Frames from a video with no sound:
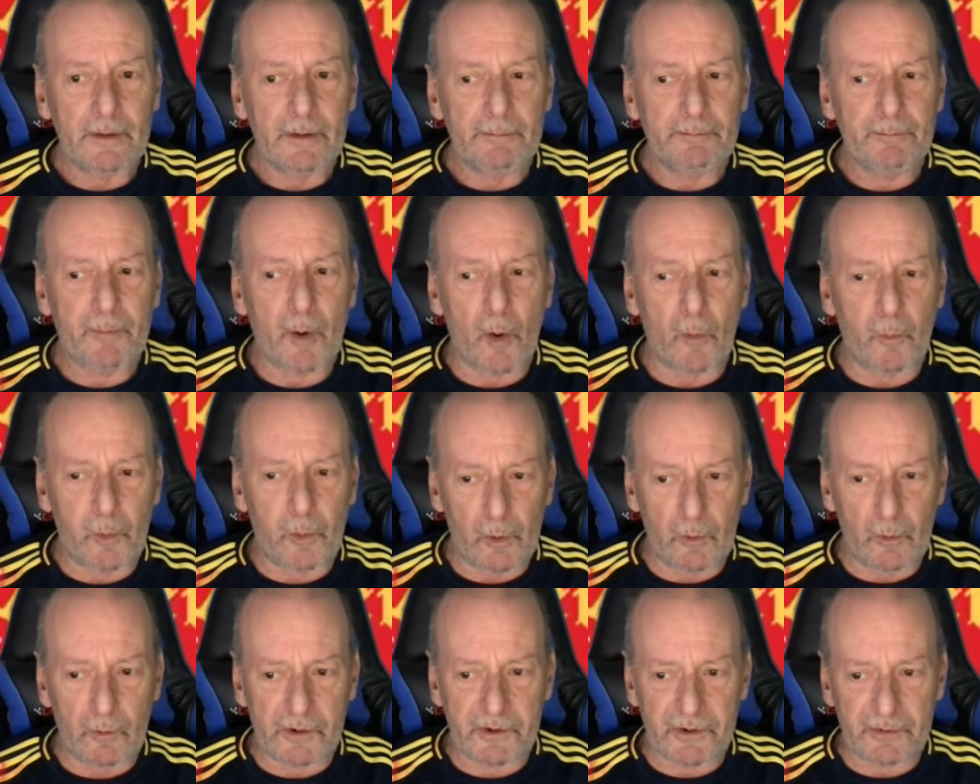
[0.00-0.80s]
Bob
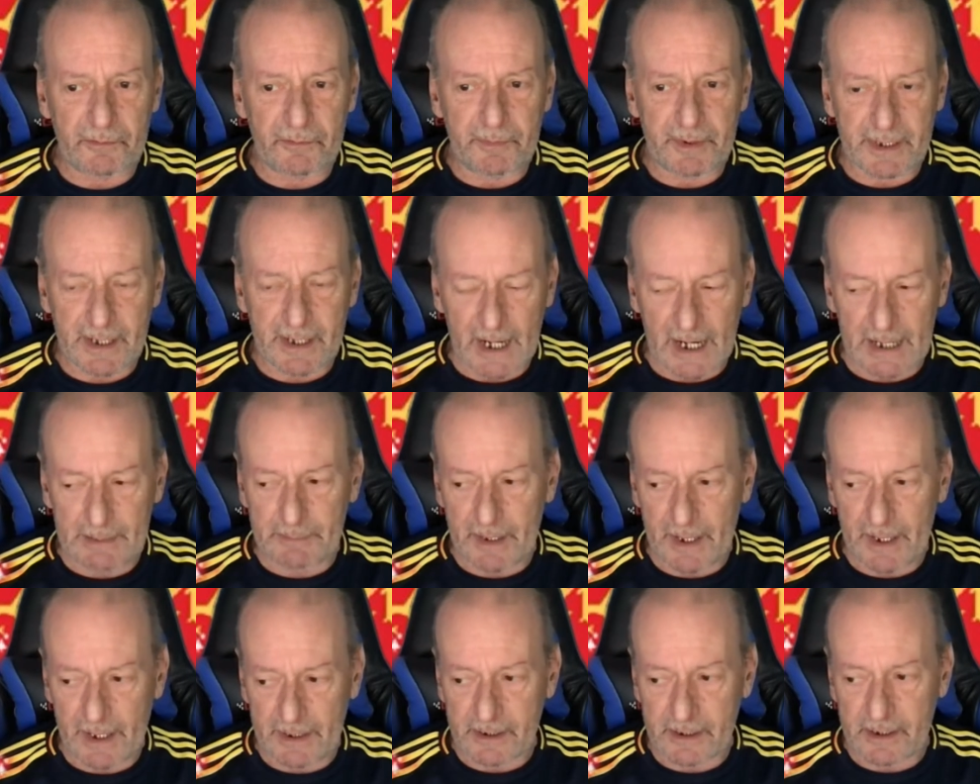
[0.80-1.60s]
Wilson became the
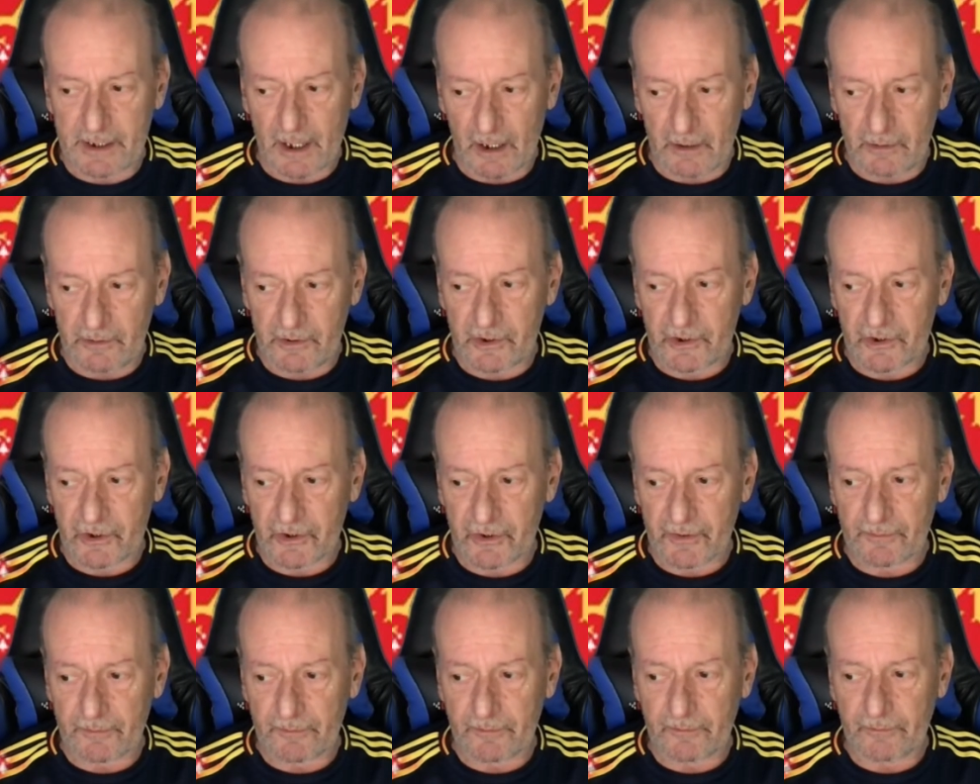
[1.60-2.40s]
head
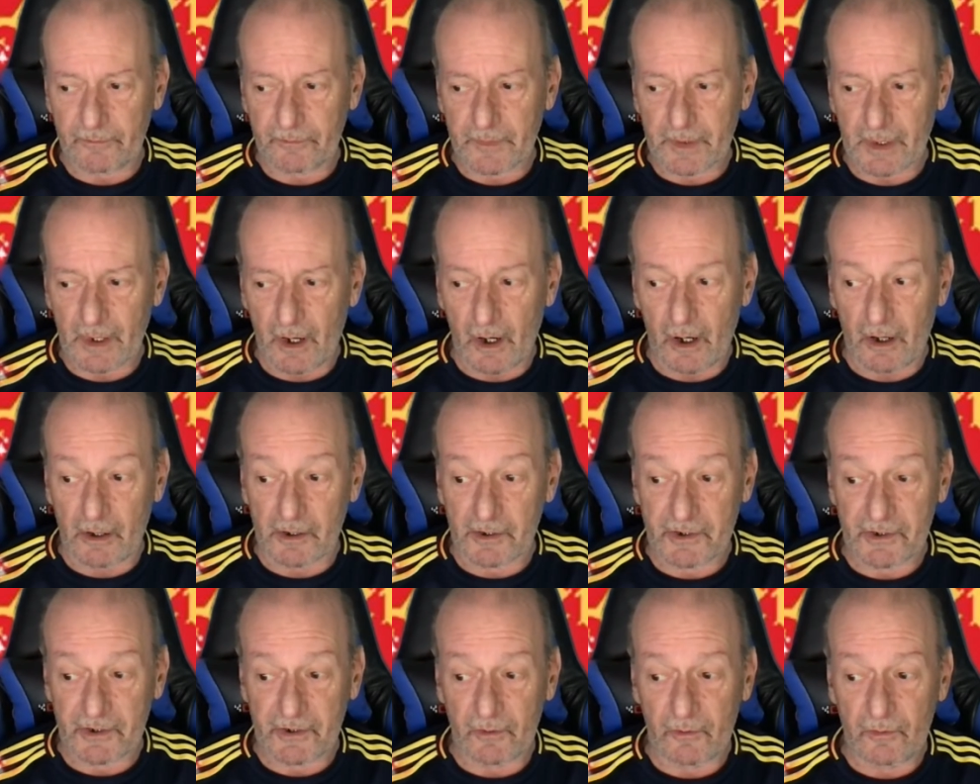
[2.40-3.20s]
coach at
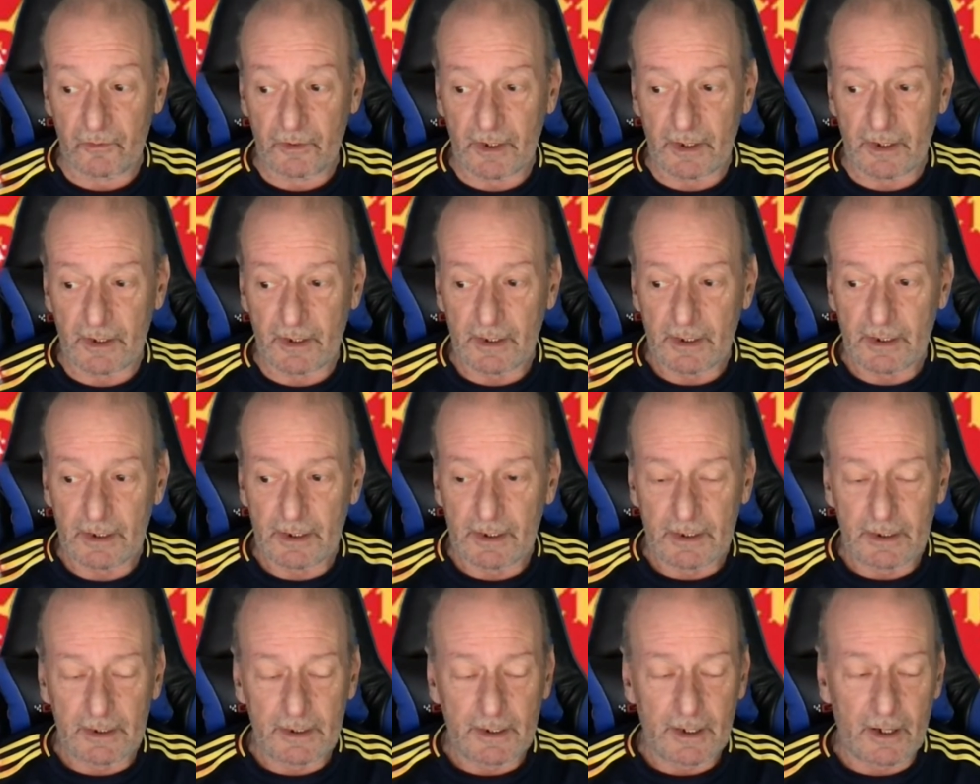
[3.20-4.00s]
Arsenal
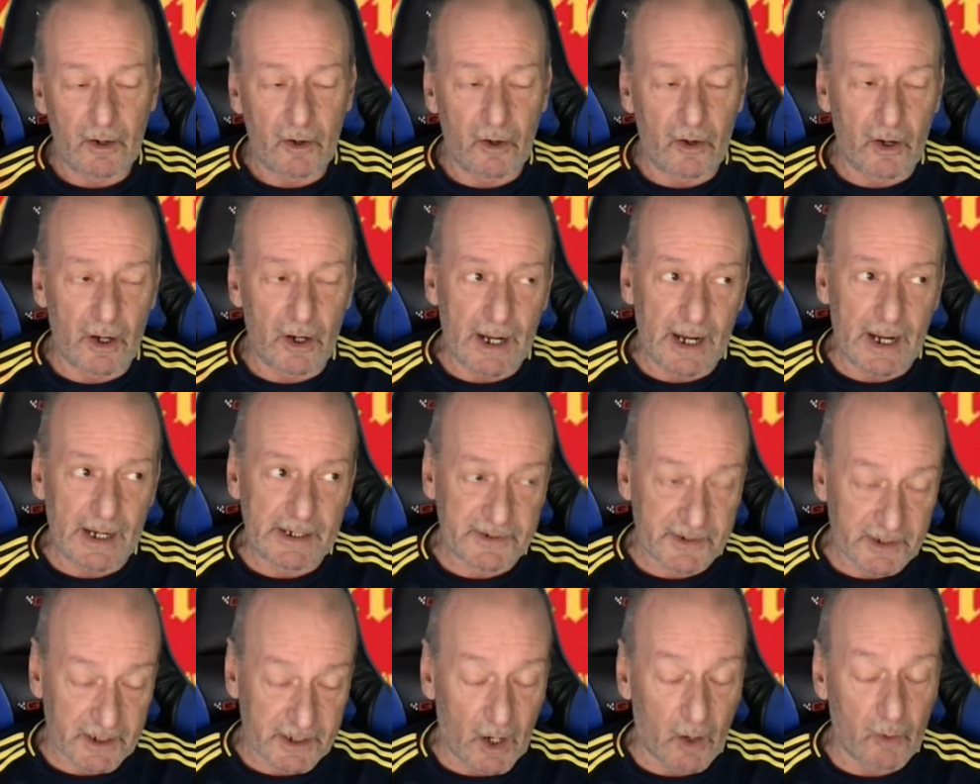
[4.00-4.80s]

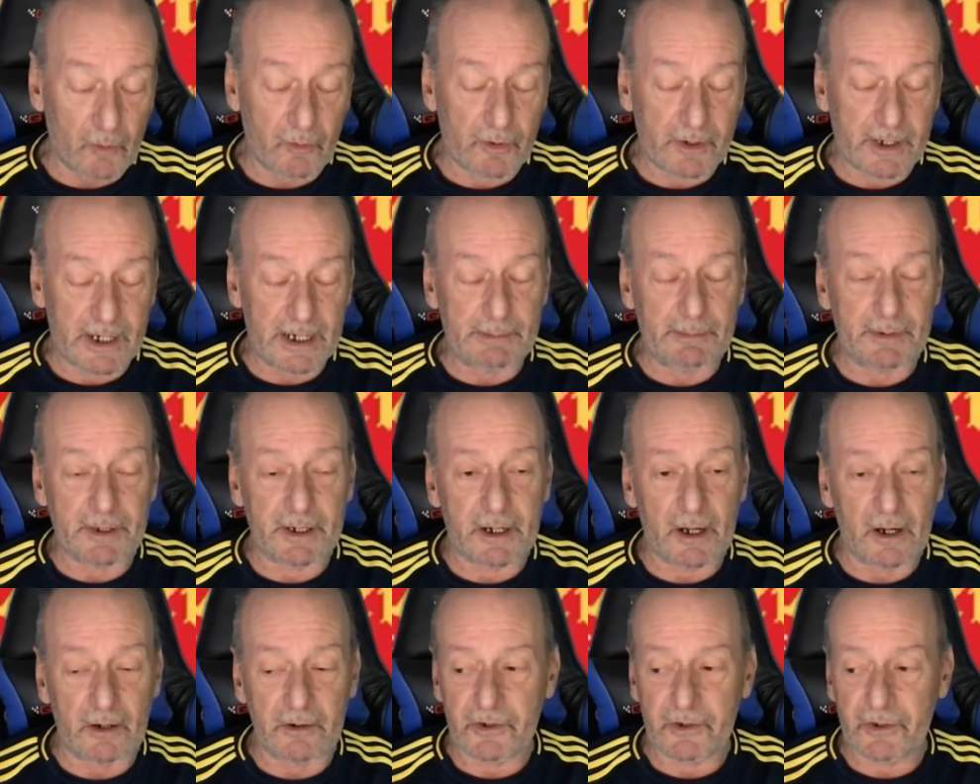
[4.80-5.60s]
as the goalkeeping
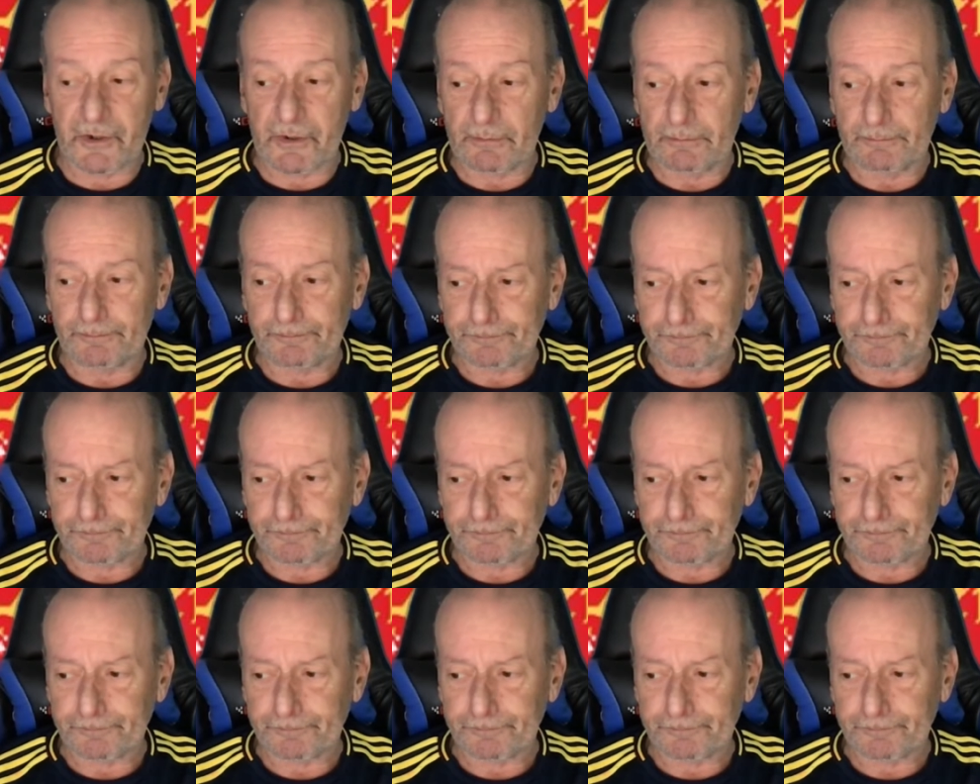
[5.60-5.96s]
coach.